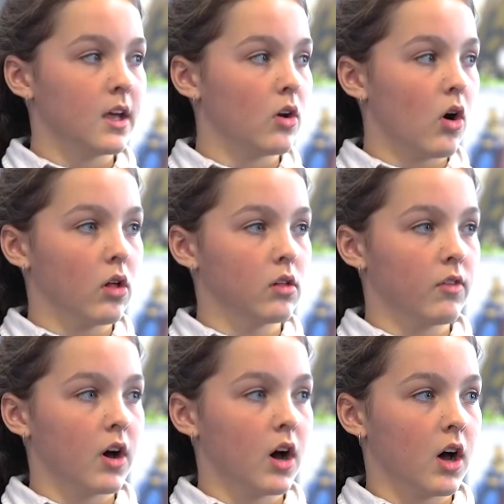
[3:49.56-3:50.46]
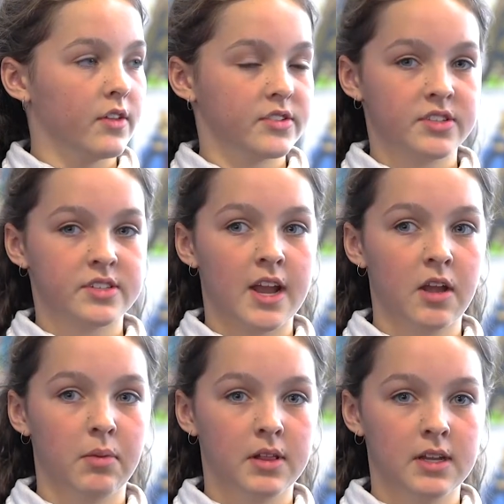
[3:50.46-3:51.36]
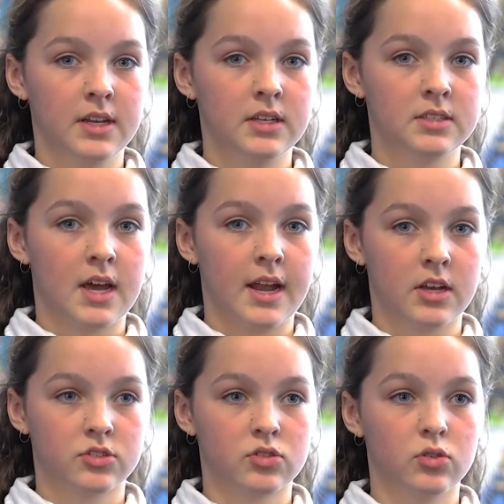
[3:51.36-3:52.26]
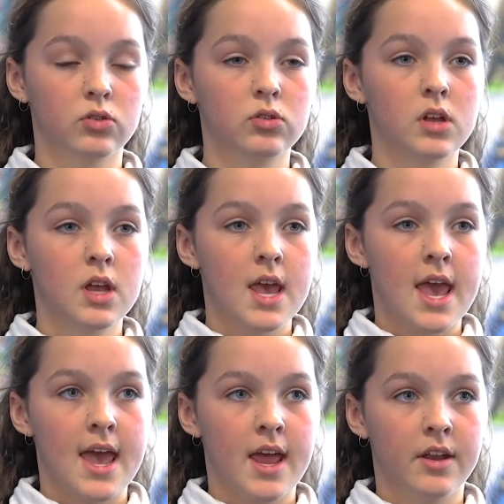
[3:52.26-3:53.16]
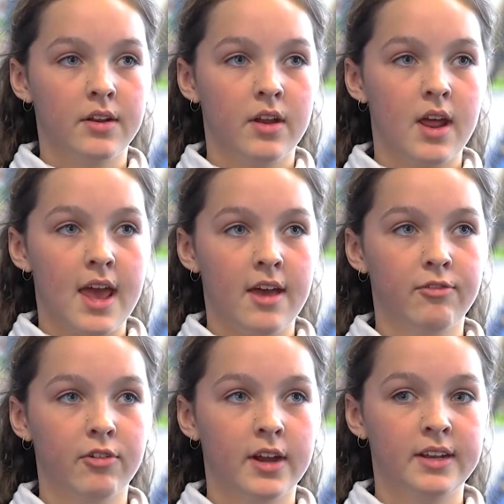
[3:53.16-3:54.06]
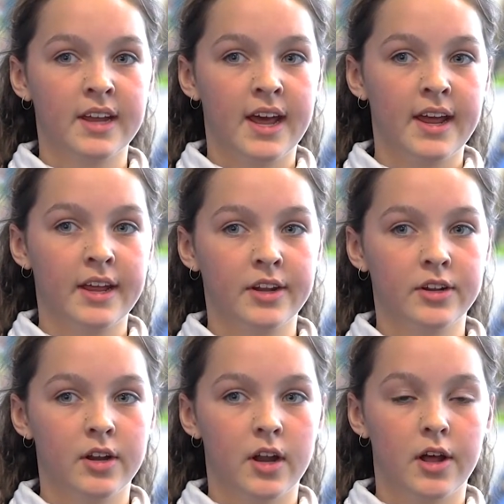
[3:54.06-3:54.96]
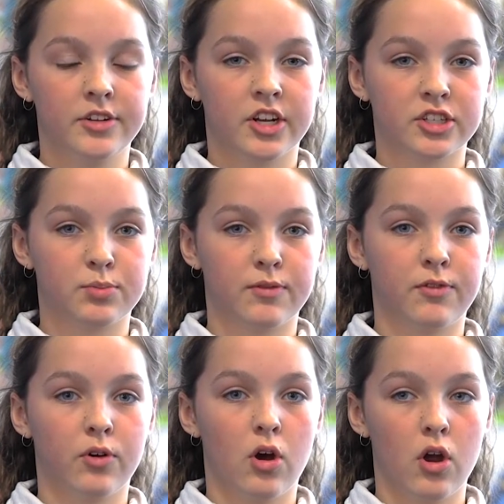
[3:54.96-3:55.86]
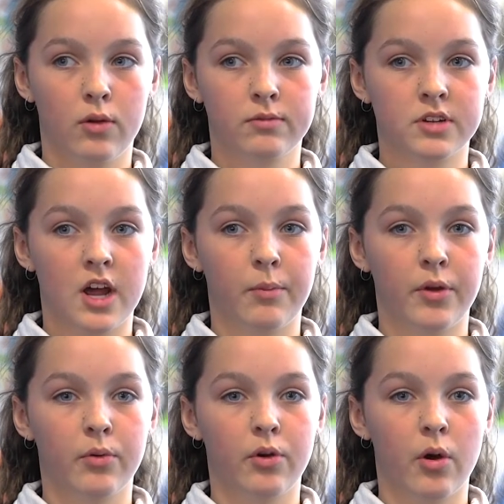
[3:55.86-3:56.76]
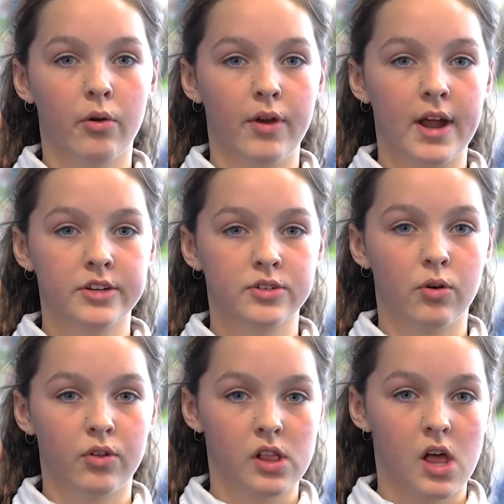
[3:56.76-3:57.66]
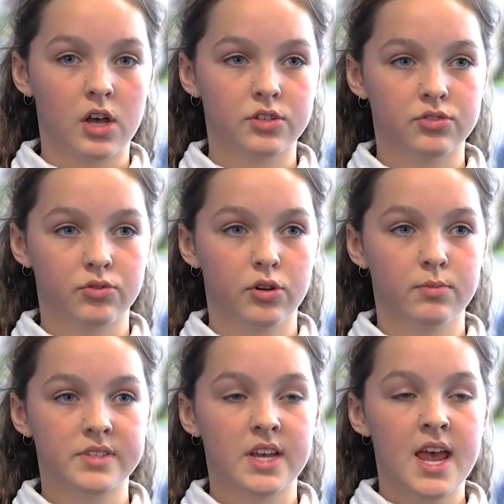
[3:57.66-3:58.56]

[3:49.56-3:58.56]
and Oliver are the sustainabilities at our school, and every day just before home time we will go around to all the classrooms